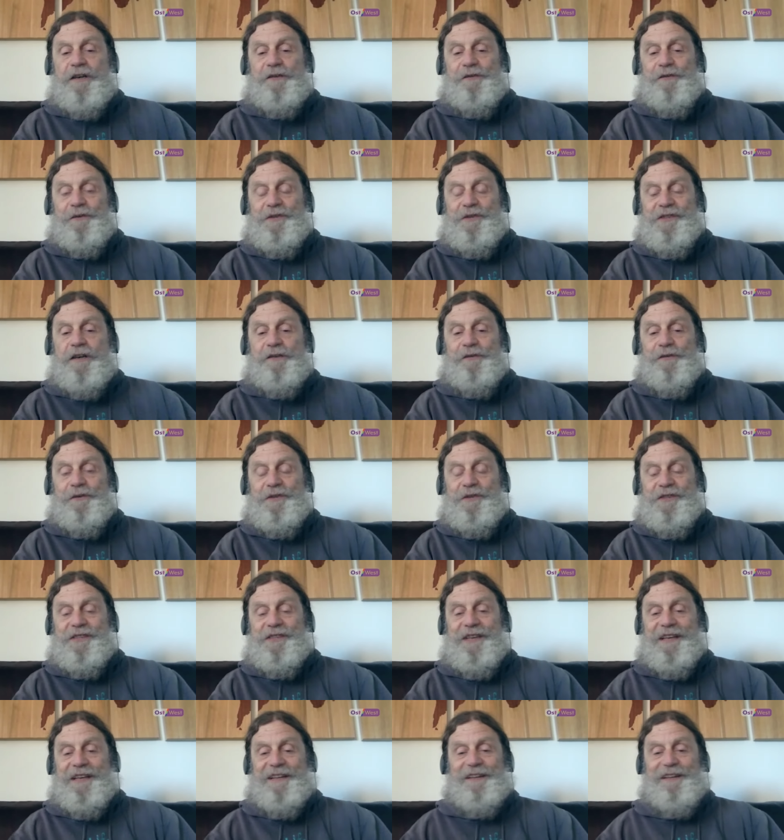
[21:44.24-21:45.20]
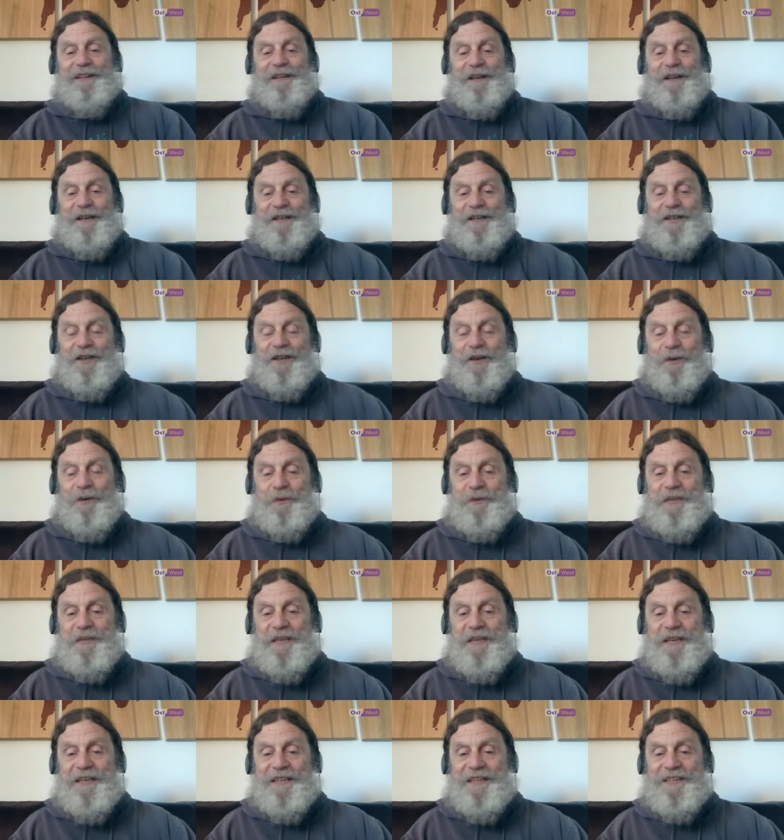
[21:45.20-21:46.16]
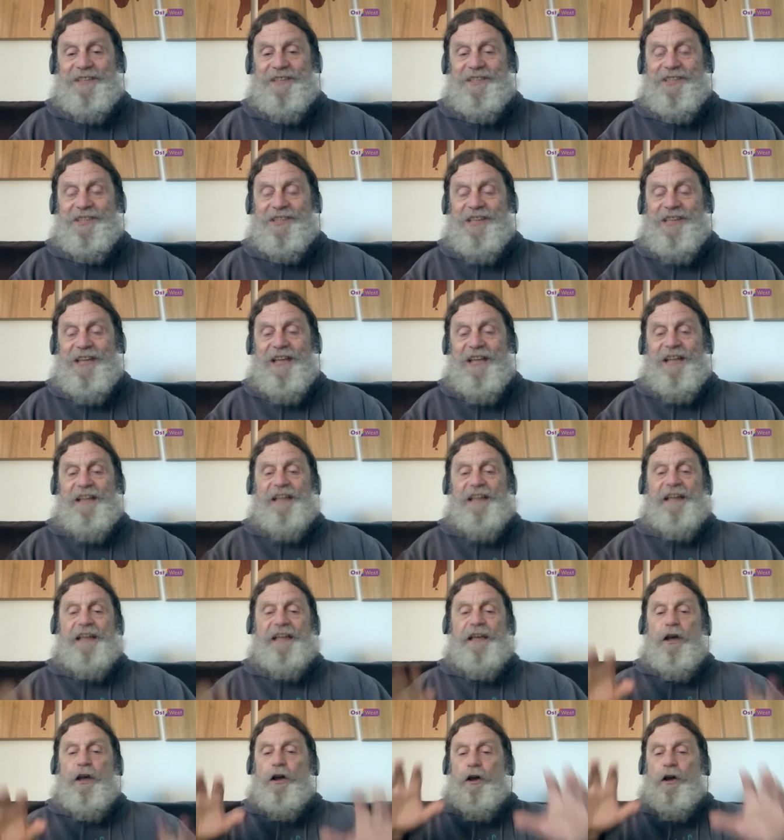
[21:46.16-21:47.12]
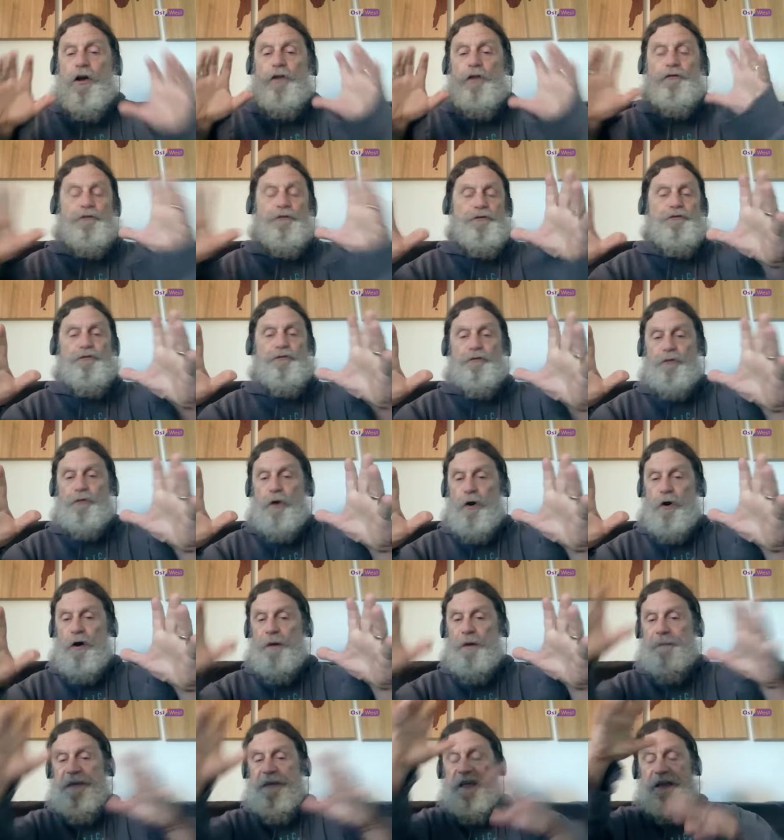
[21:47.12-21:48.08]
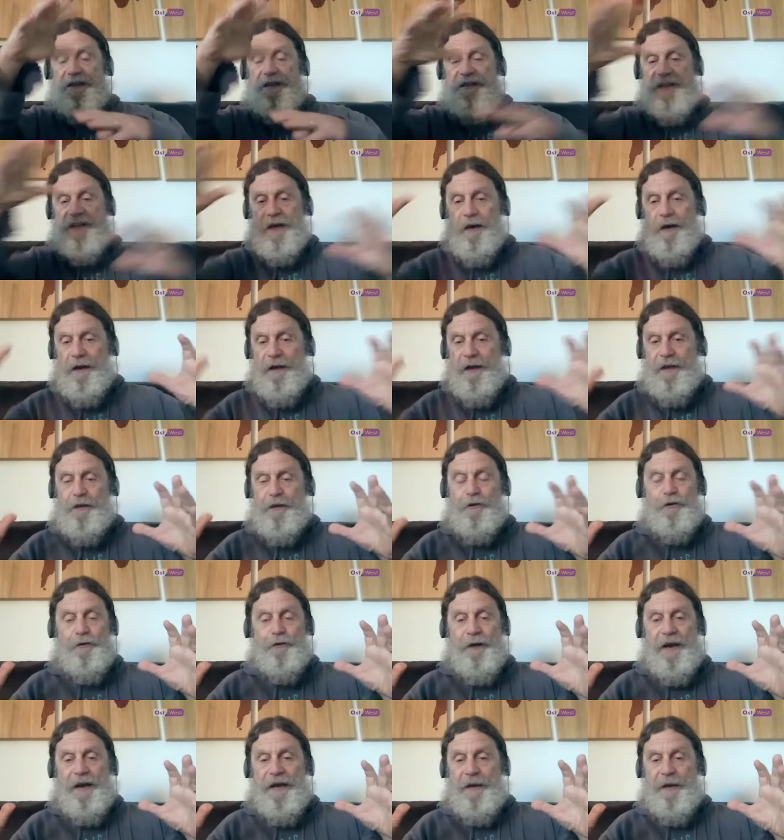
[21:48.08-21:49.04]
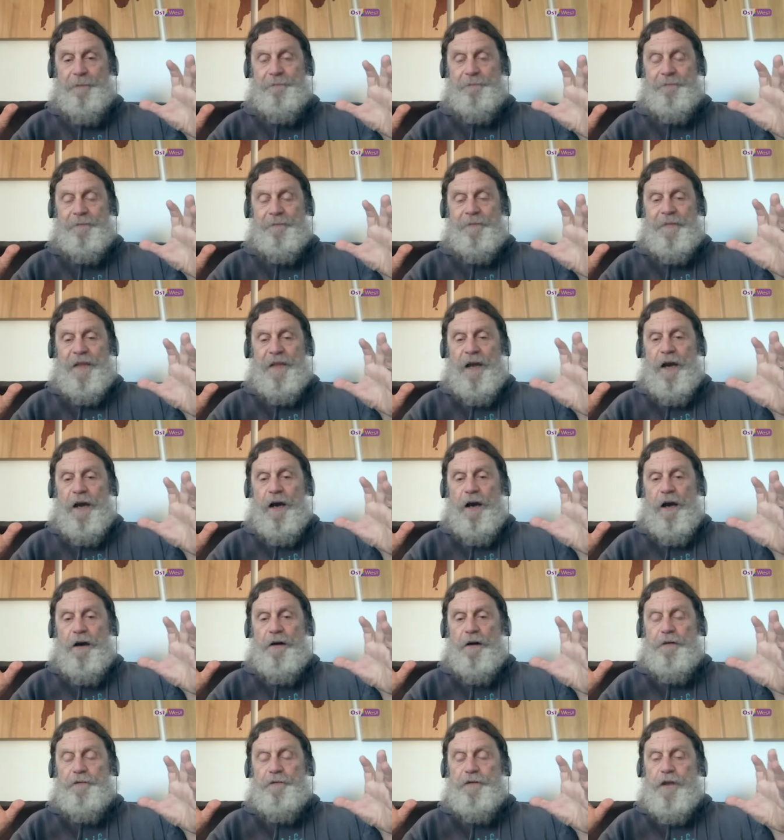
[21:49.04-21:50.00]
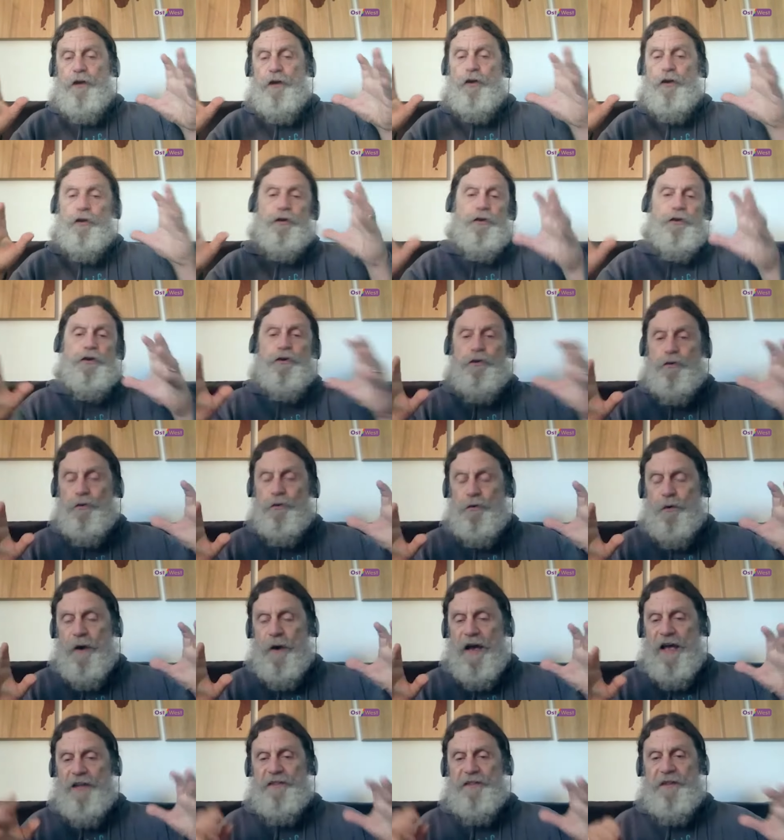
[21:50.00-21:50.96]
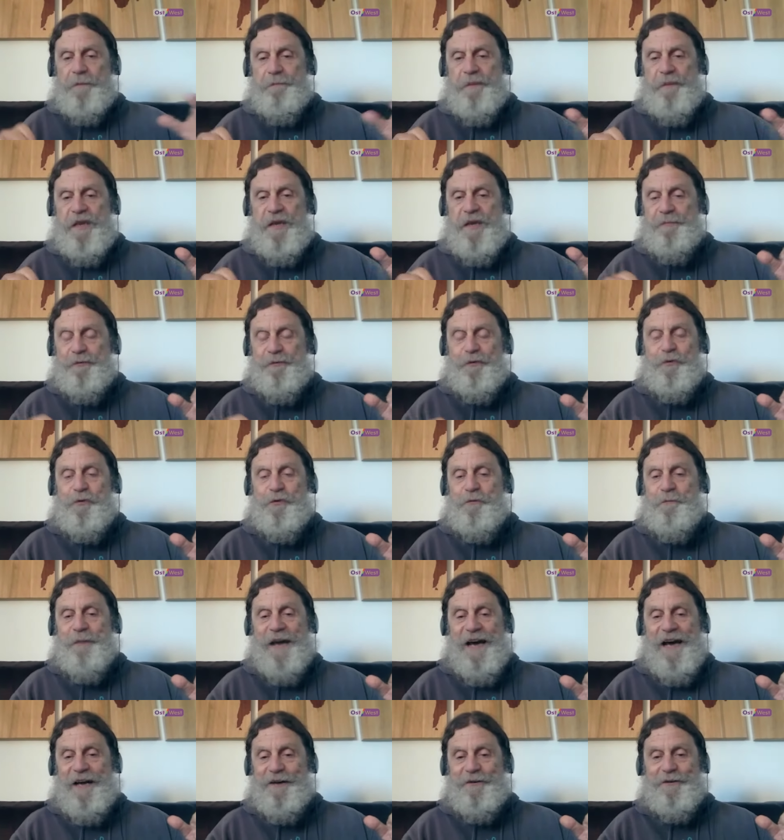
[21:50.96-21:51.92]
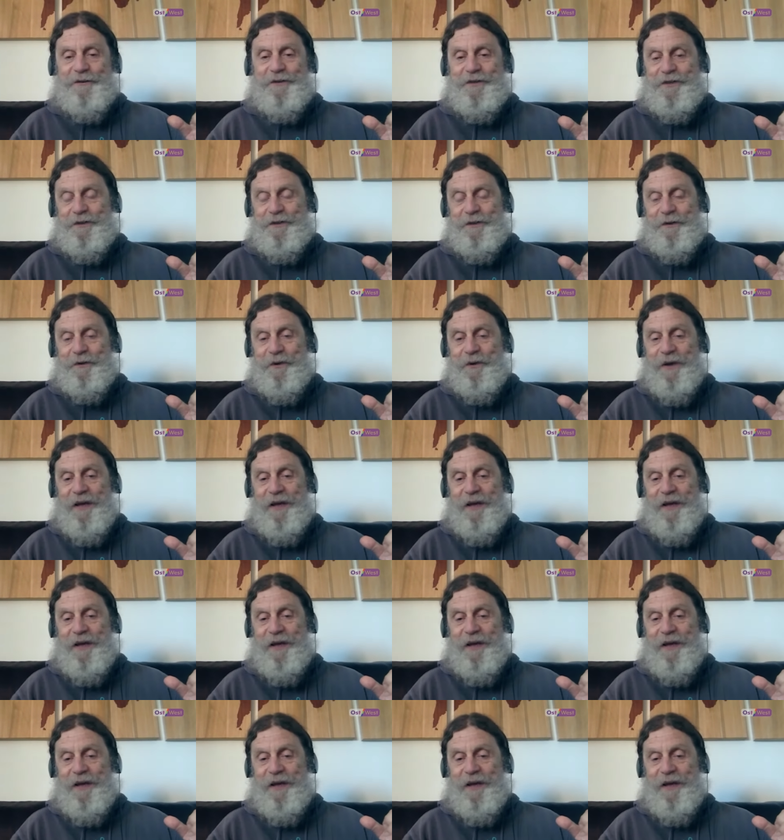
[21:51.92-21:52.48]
subtle psychological tests like draw me a diagram of you and the people who matter to you